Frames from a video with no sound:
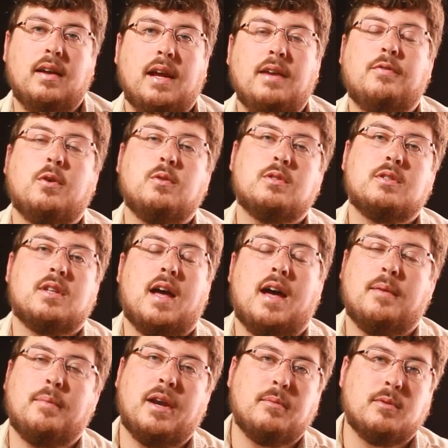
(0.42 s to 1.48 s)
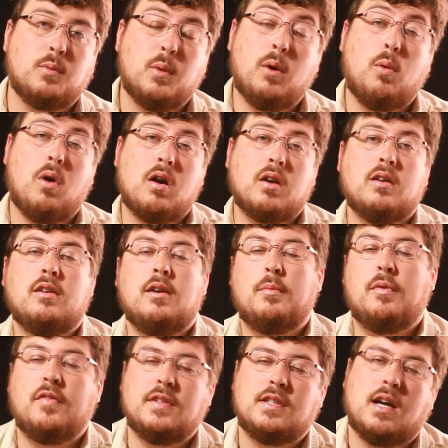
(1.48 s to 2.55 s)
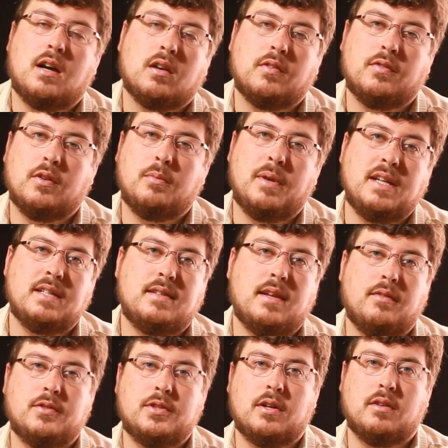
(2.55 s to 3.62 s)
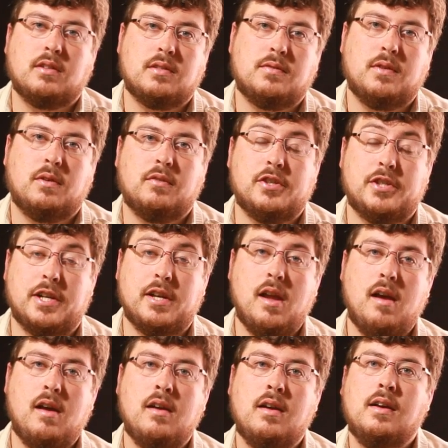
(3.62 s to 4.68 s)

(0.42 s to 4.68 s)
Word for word: Hey folks, uh, my name is Will Walker. I'm a photographer based out of Charlottesville, Virginia.